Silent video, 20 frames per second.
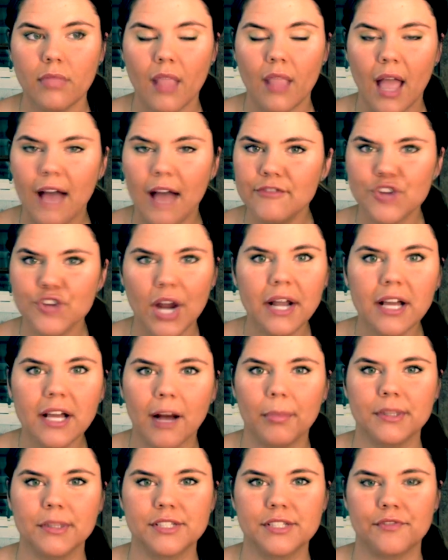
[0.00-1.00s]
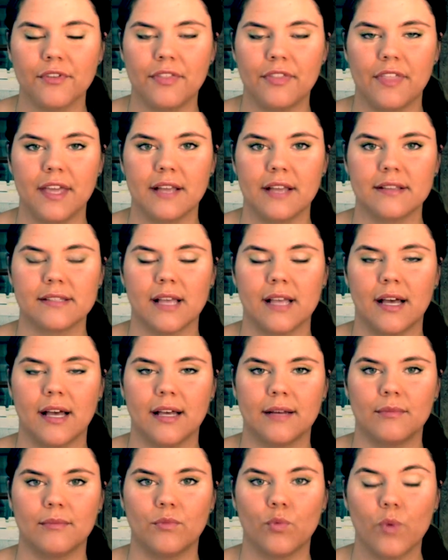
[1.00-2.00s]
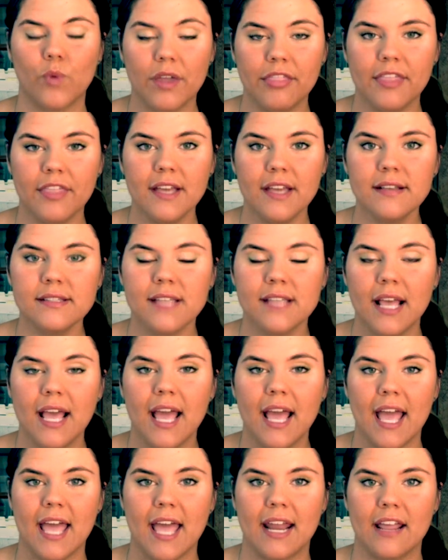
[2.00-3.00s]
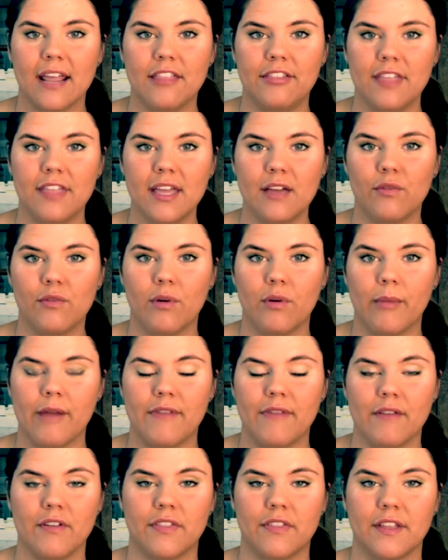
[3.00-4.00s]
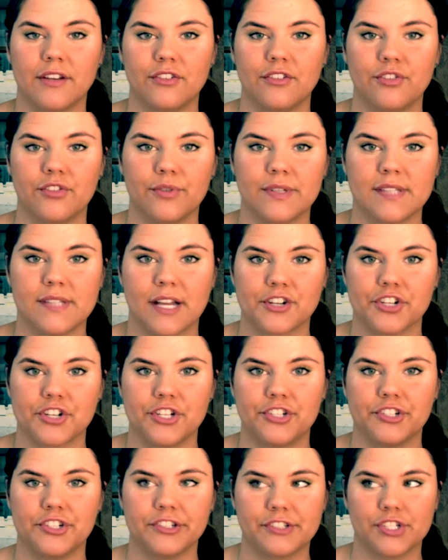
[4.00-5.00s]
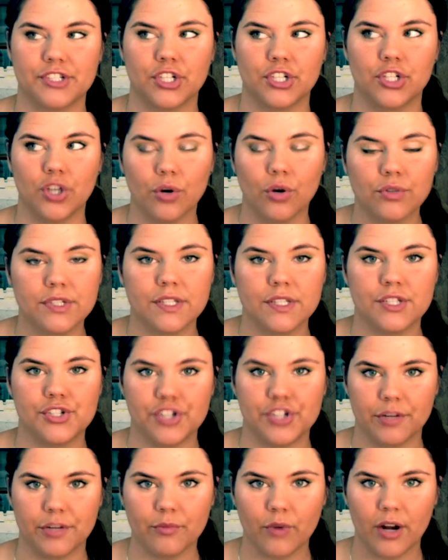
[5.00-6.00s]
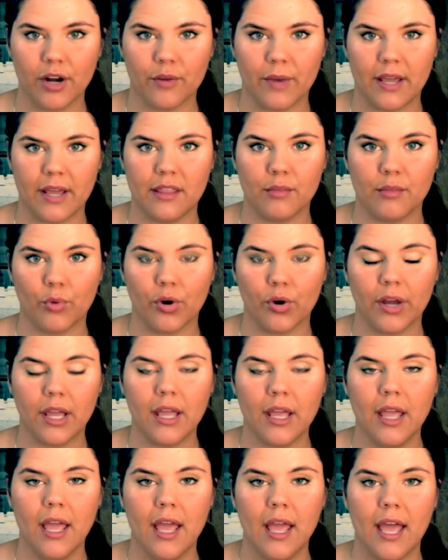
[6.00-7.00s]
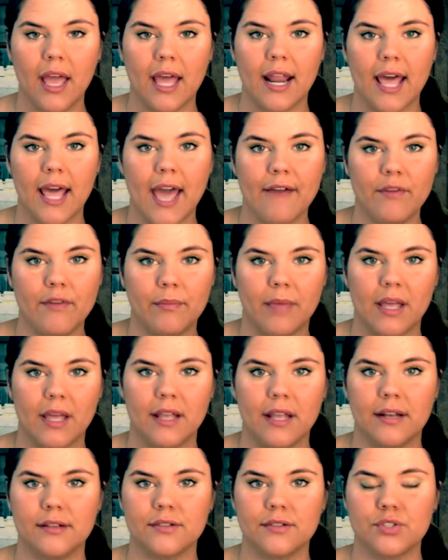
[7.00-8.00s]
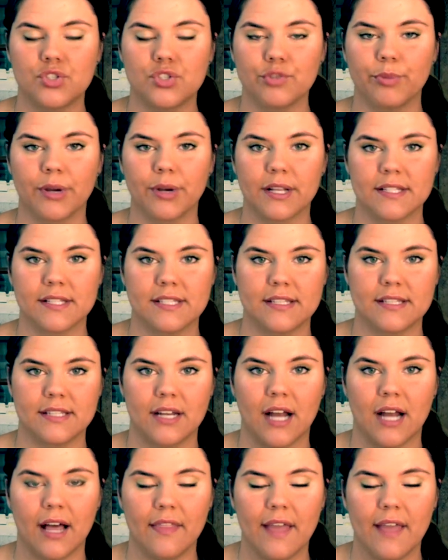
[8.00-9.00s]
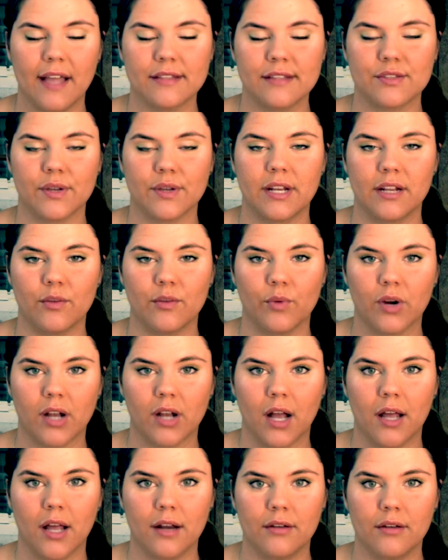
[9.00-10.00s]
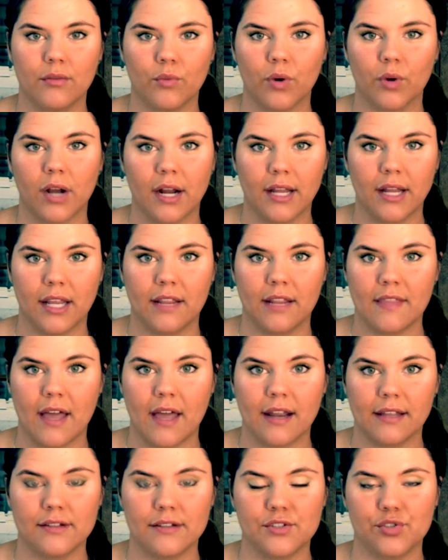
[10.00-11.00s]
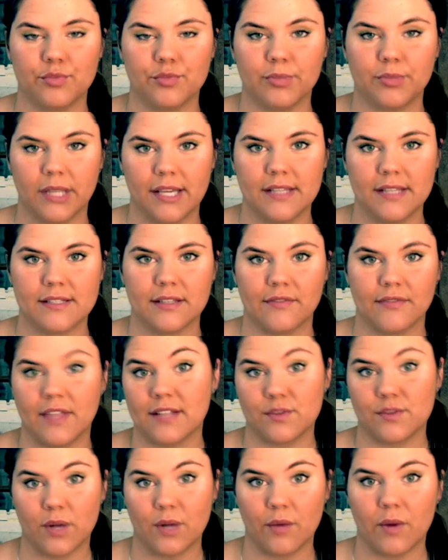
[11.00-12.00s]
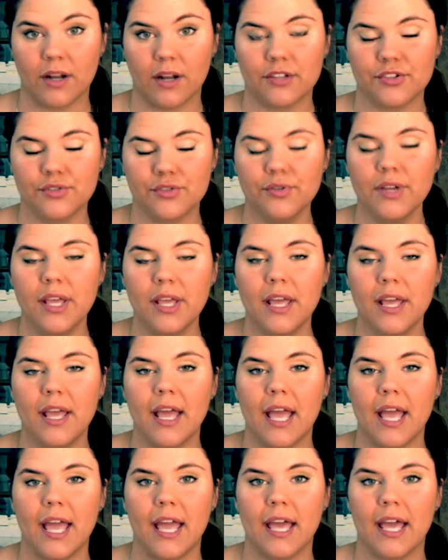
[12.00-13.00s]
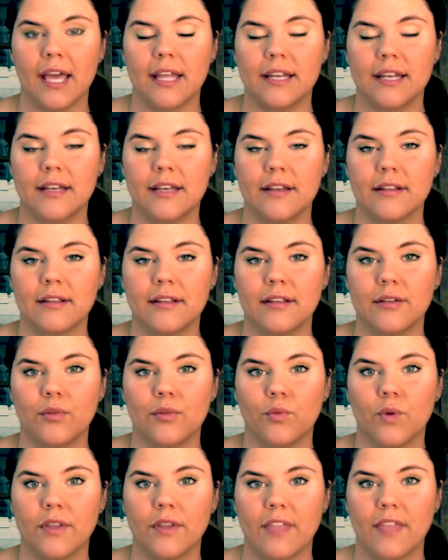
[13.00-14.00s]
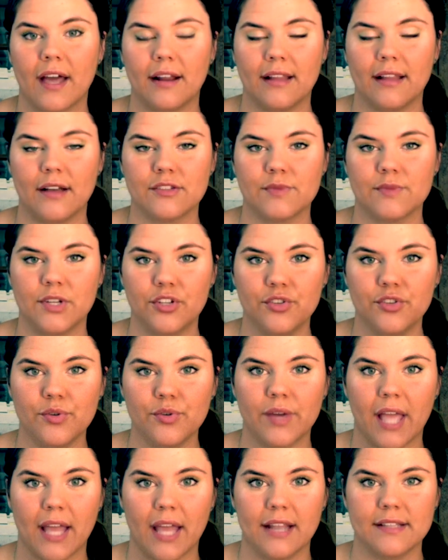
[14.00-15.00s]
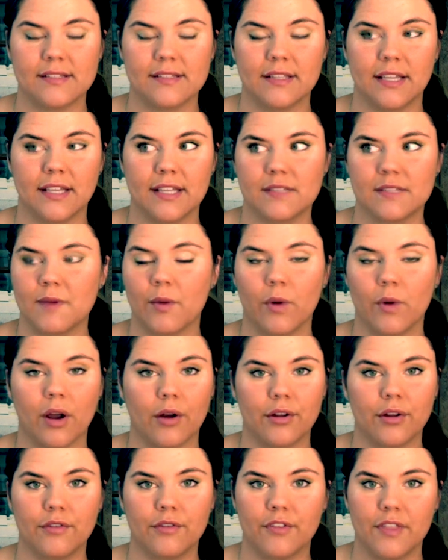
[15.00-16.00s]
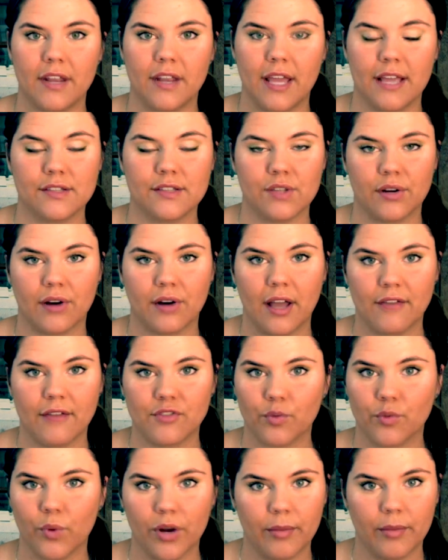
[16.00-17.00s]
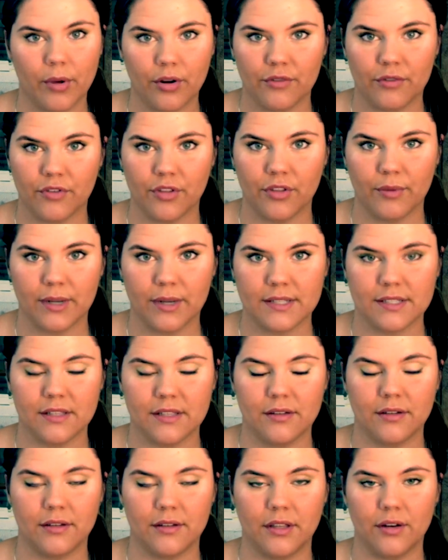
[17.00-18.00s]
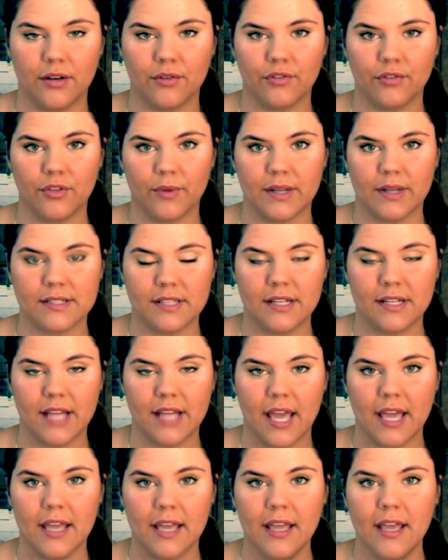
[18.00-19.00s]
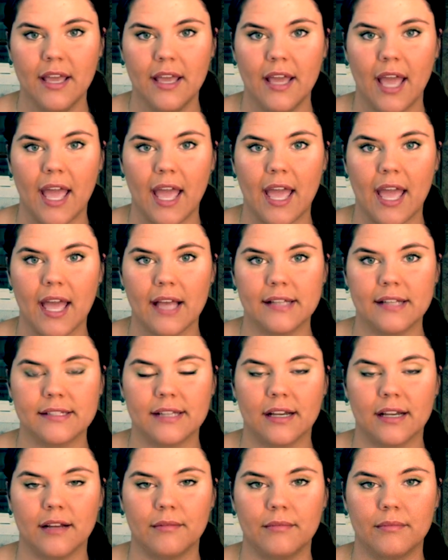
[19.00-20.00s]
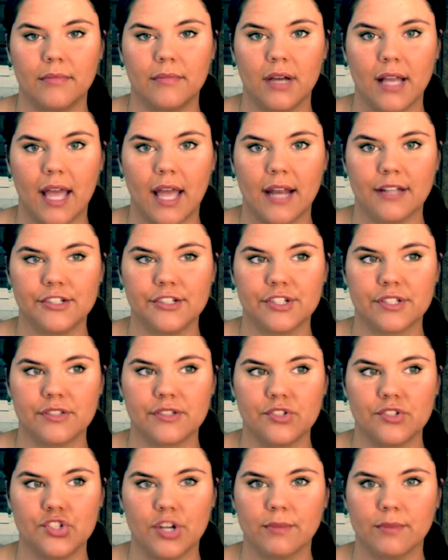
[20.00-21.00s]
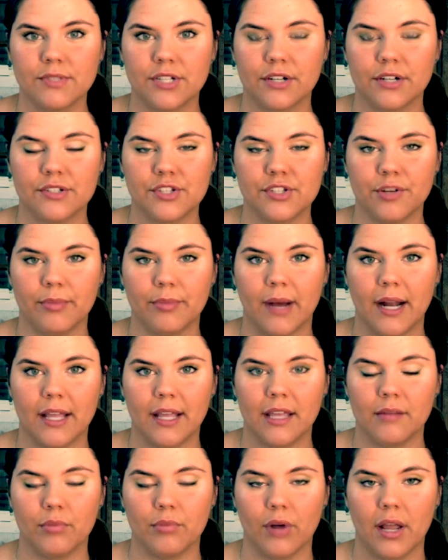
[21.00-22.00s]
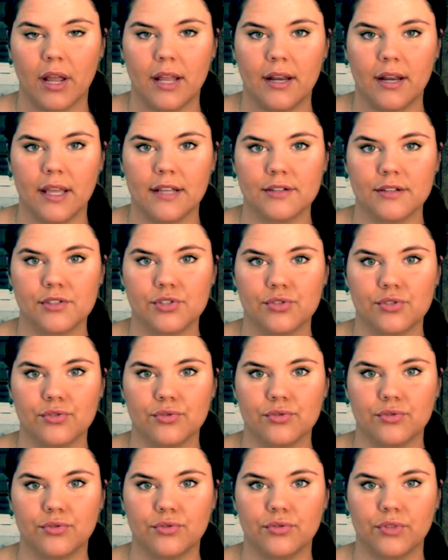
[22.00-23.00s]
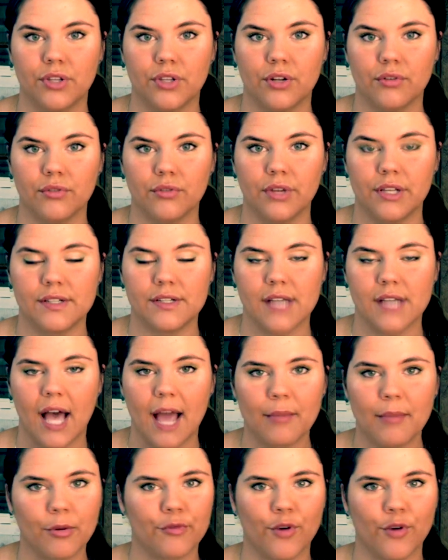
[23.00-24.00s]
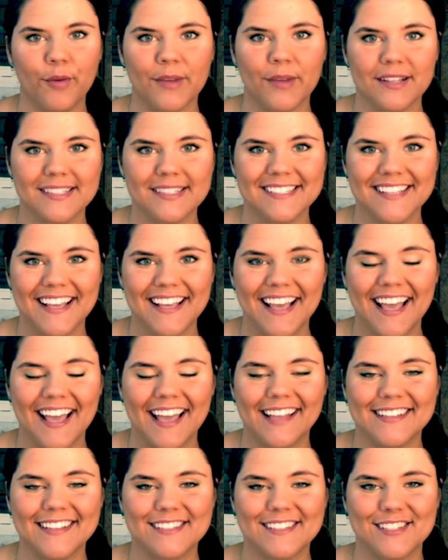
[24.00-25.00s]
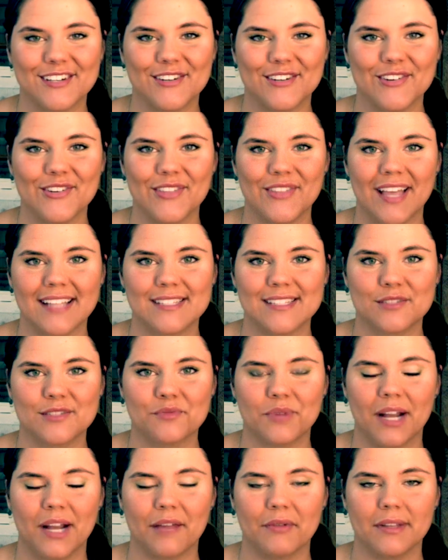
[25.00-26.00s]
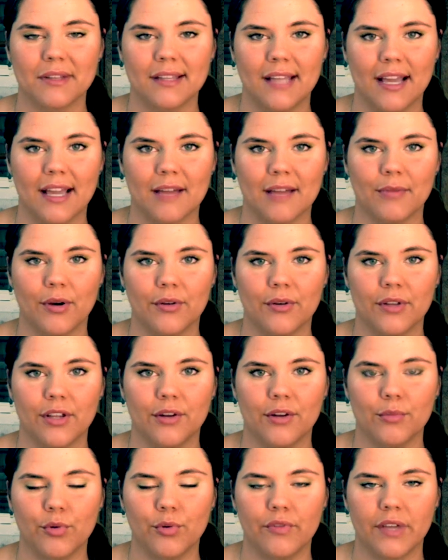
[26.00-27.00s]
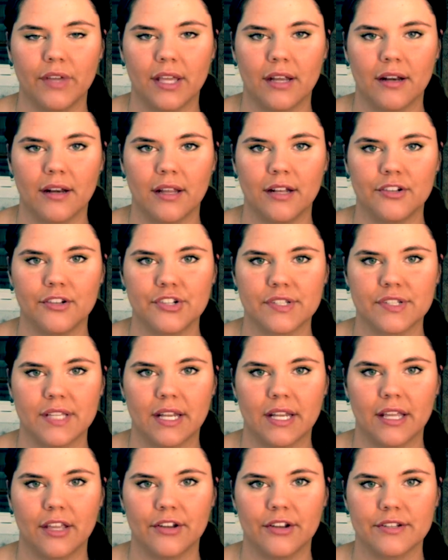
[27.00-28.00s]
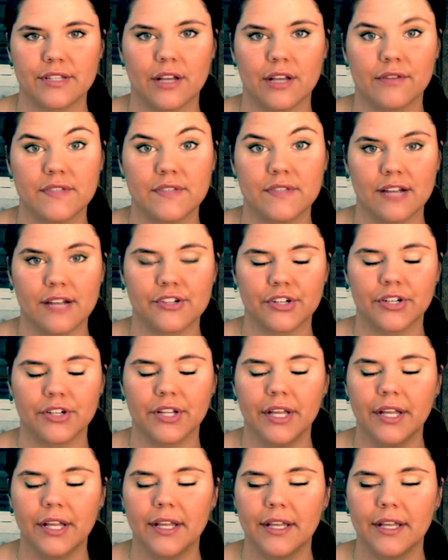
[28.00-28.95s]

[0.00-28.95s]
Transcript: I've tried a couple different things with this. And I think what my favorite thing to do is actually just to go to the gym right away in the morning. And I haven't been super consistent on that. So I need to work on getting that into place if that's what I want to do. And what that allows me to do, again, is it gets my workout in for the day, so I don't have to worry about it for the rest of the, you know, for the rest of the day. And again, it just jumpstarts your body and brain into, you know, into high performance. And so that's what I really like about, you know, moving and just getting yourself centered.